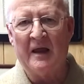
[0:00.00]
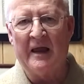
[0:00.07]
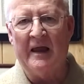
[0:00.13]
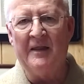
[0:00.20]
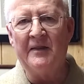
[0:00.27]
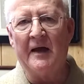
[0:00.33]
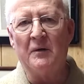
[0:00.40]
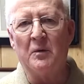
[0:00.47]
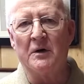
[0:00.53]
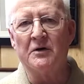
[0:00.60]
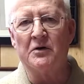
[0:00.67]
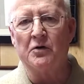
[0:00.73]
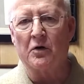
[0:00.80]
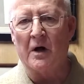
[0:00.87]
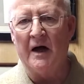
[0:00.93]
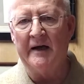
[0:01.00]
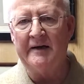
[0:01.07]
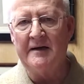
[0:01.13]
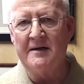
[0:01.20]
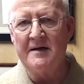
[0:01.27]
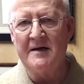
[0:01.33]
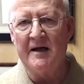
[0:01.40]
and they would
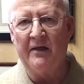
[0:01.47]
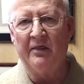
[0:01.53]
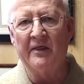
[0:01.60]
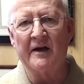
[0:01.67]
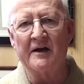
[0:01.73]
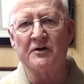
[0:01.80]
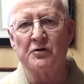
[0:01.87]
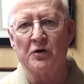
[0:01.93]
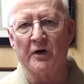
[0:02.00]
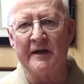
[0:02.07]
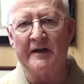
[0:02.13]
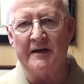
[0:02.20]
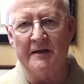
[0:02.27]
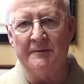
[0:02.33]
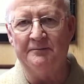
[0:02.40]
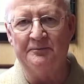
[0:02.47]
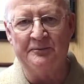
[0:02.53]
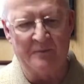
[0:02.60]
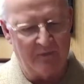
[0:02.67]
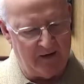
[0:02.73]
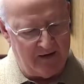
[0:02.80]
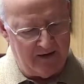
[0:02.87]
grind their grain.
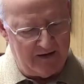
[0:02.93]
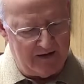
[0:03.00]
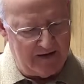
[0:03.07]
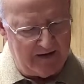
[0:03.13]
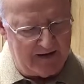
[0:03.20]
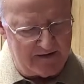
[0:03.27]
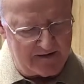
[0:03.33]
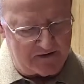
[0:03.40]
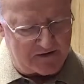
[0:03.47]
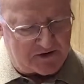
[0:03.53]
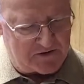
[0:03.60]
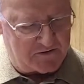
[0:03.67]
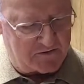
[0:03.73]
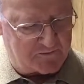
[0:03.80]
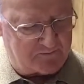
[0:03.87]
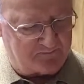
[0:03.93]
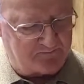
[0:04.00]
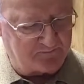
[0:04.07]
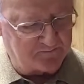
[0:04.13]
And so